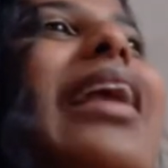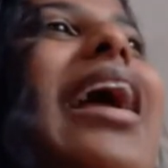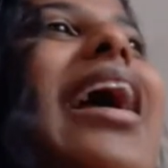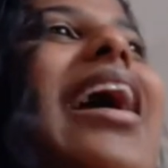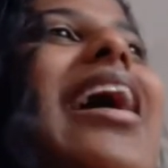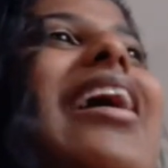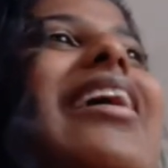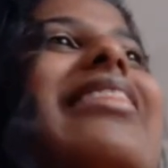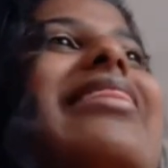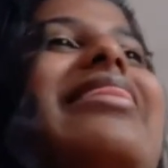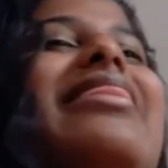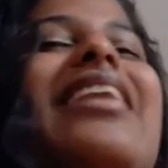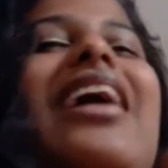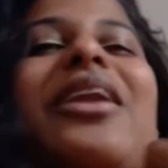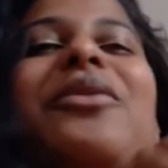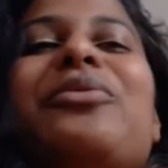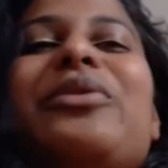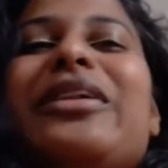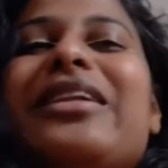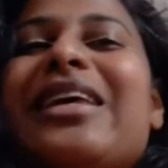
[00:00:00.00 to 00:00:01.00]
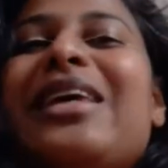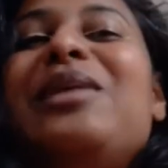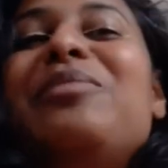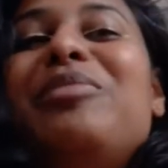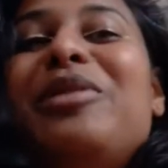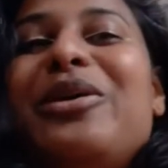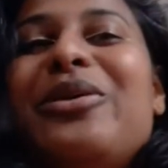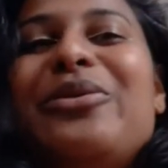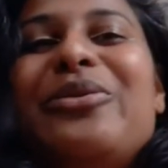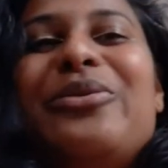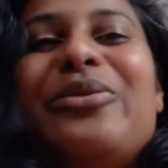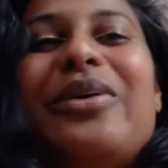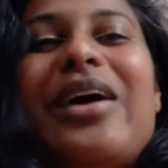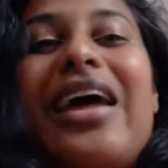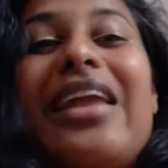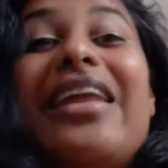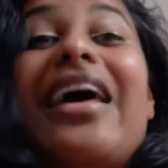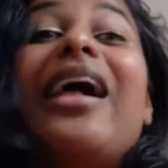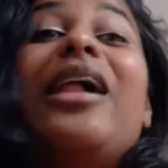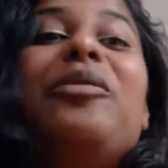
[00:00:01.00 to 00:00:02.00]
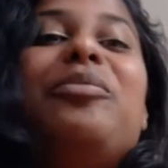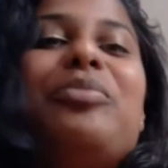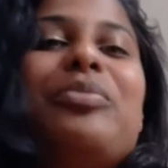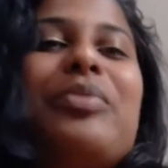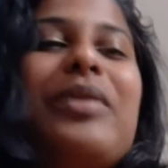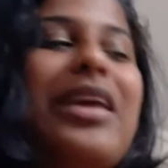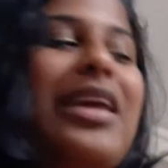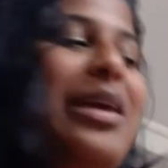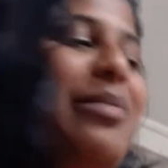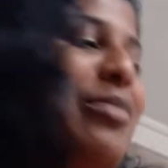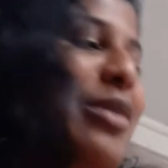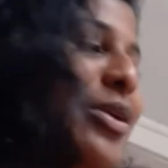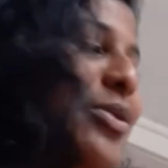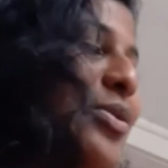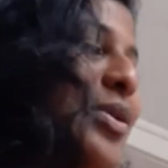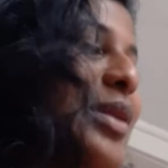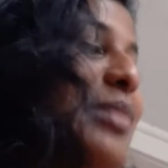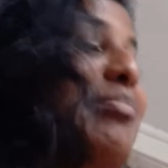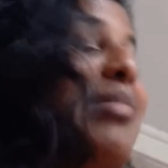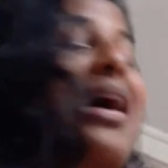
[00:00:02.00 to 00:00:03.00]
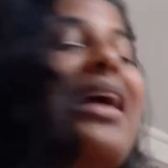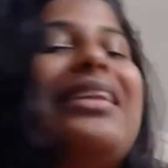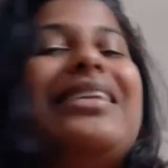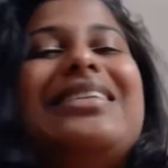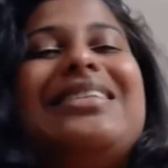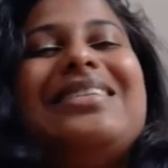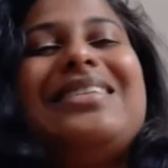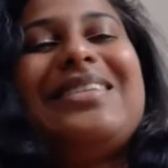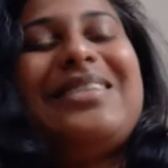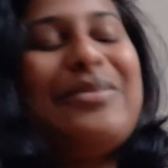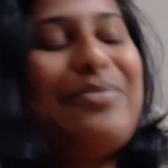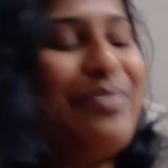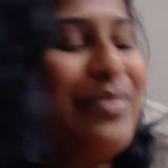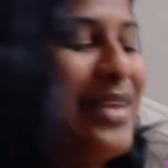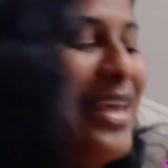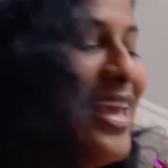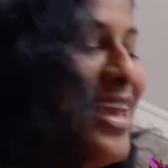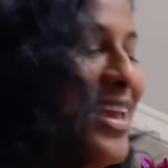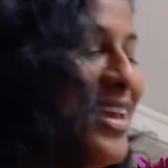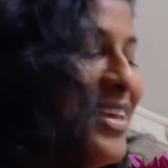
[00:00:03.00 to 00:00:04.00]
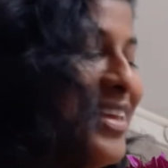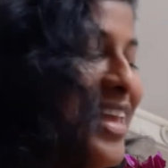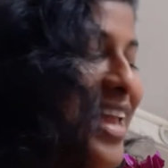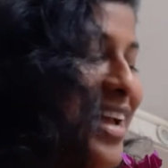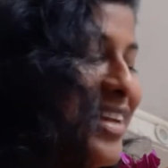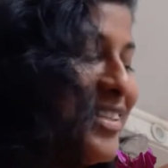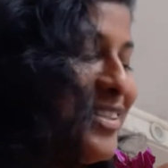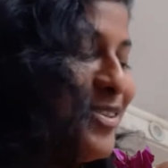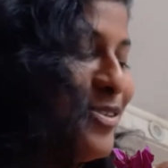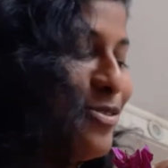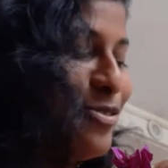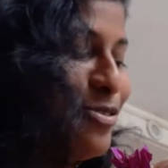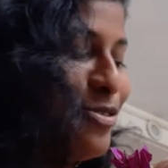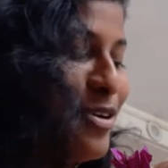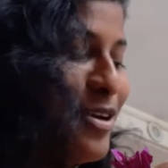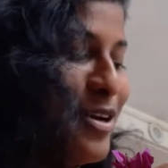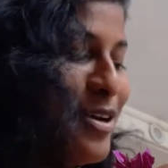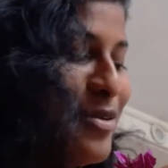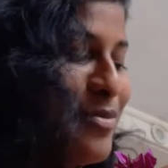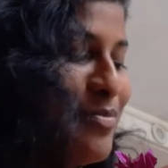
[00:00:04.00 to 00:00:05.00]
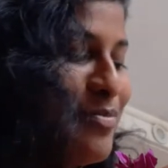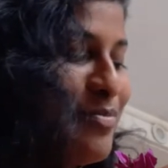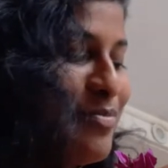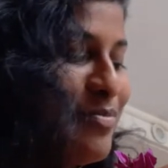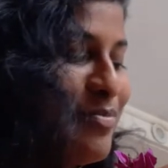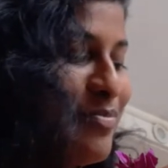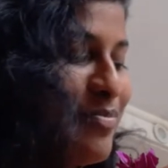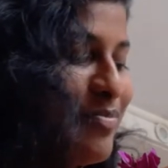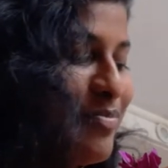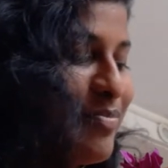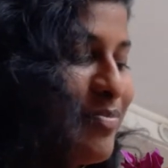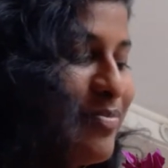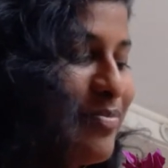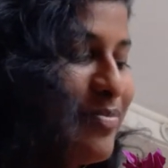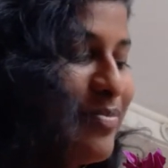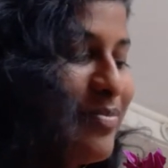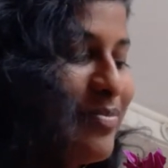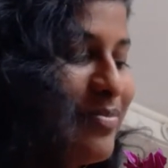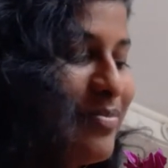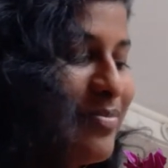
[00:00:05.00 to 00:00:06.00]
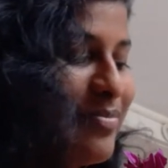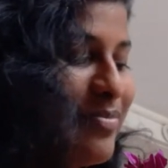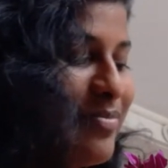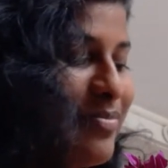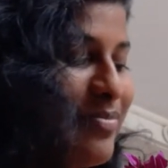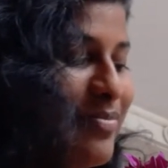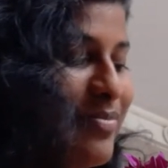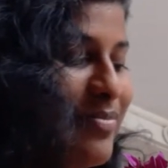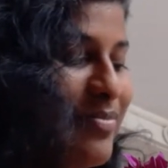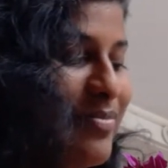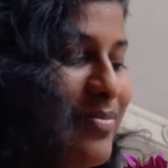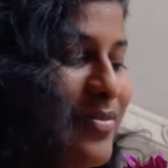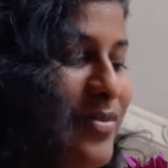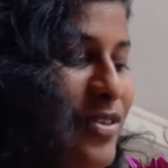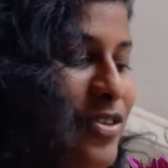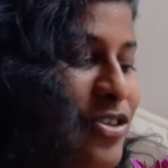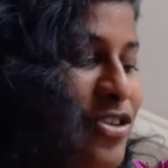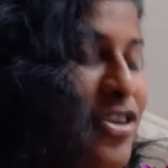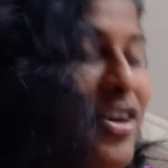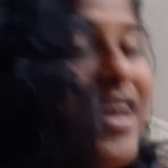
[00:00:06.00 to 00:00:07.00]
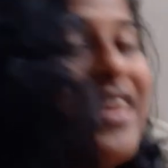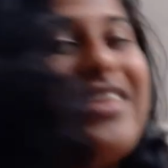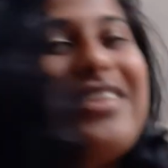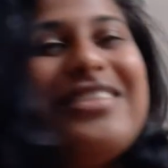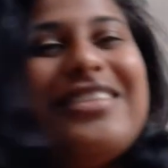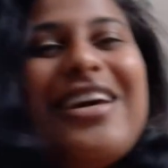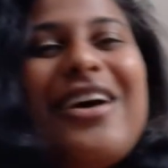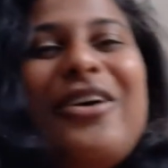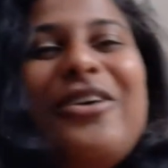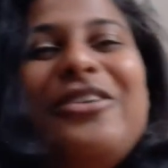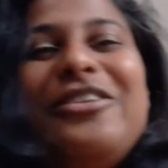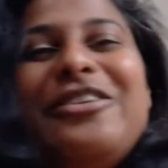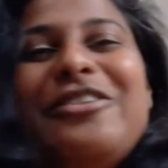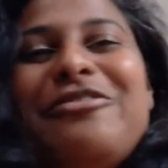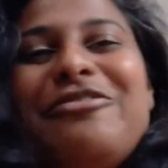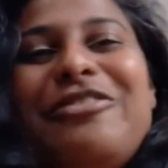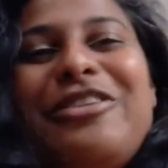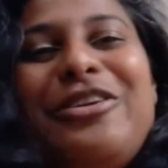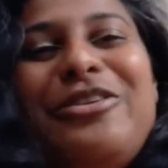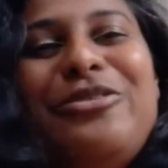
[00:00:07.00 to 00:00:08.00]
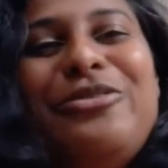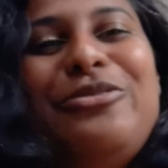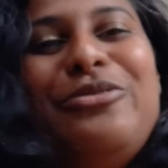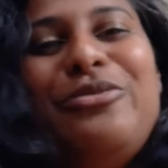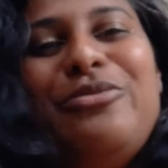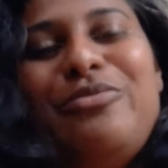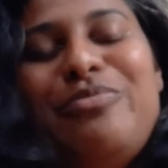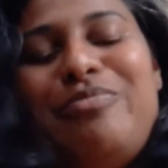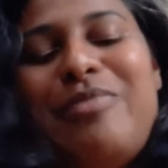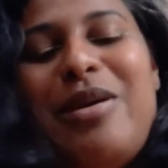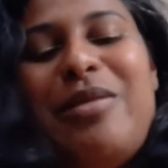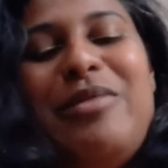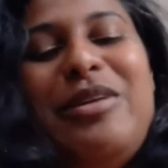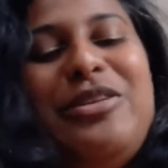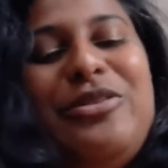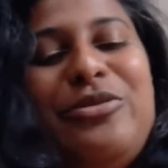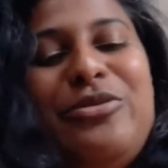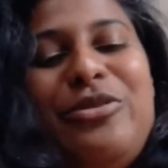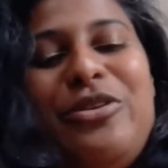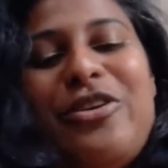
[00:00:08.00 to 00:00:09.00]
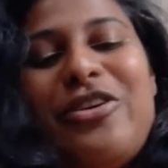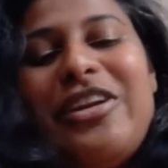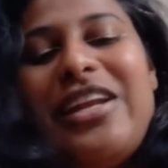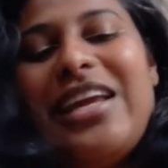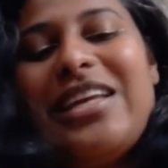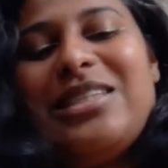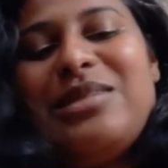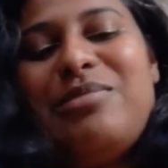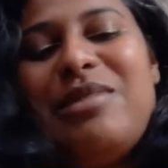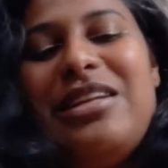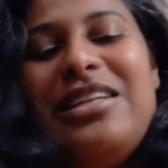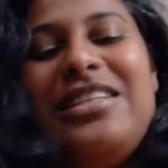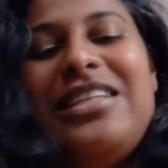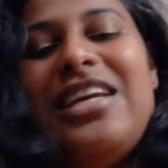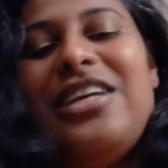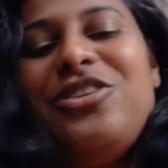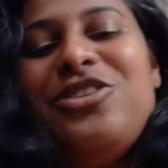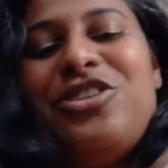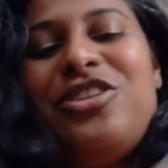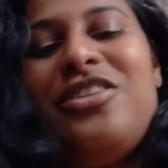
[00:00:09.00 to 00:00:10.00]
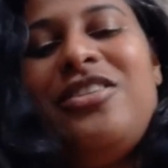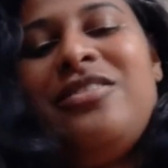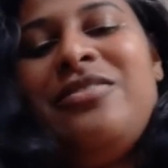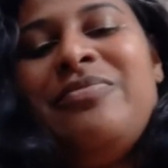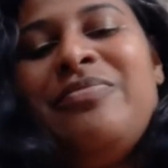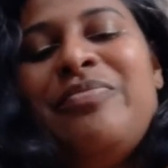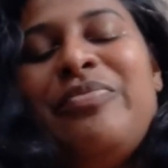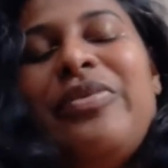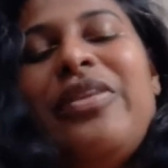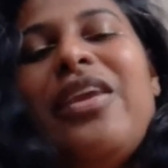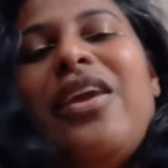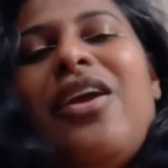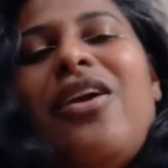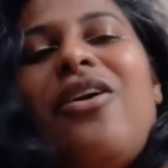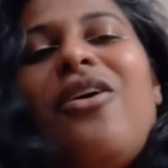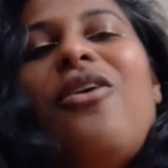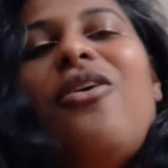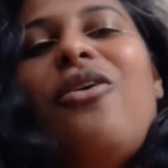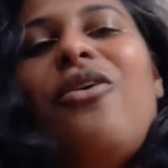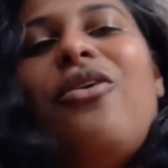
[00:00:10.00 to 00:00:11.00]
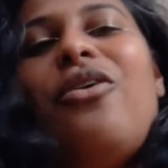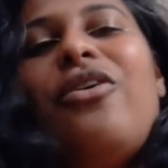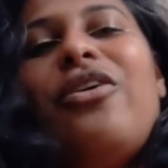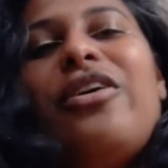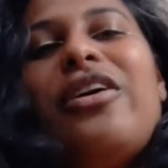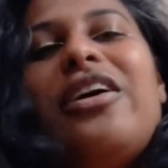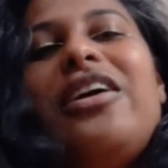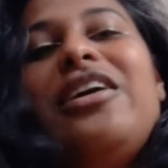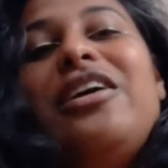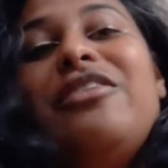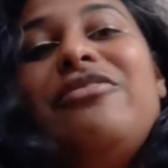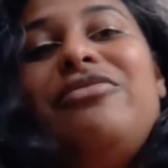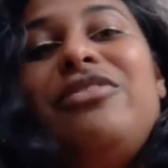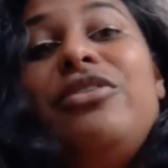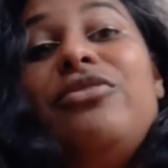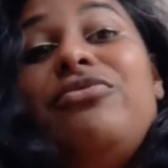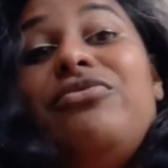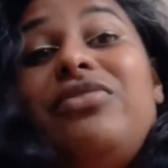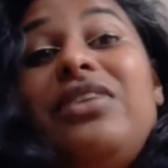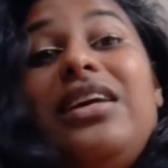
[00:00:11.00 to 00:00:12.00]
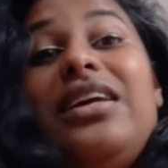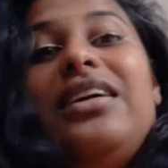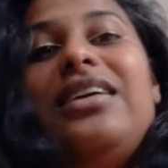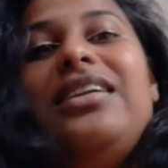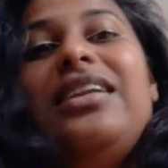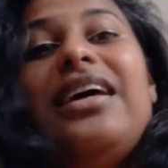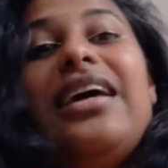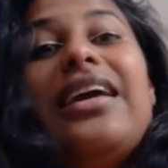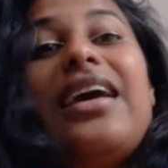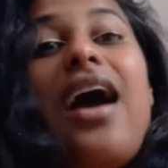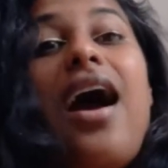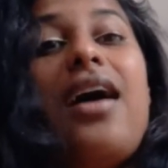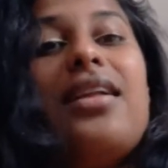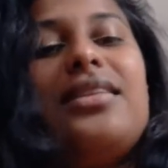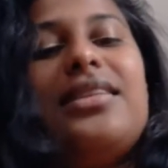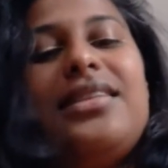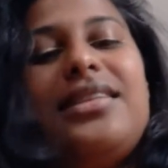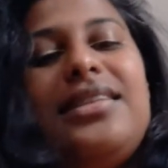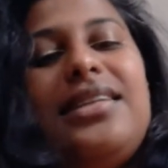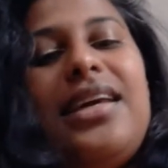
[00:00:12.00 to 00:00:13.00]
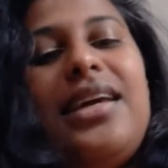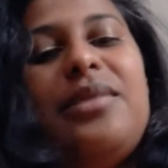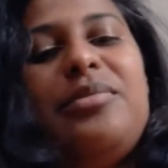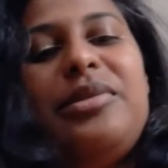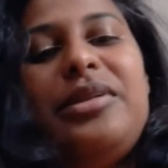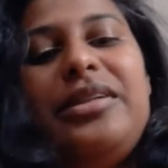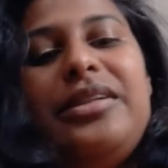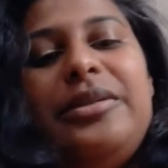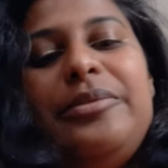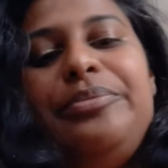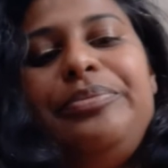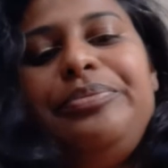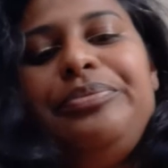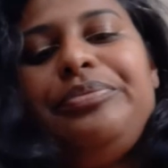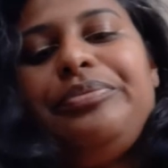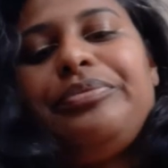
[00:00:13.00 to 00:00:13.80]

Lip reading: that will keep you and help keep you in balance. Yeah, so try this out if you maybe do your next meditation, or if you feel like unstable.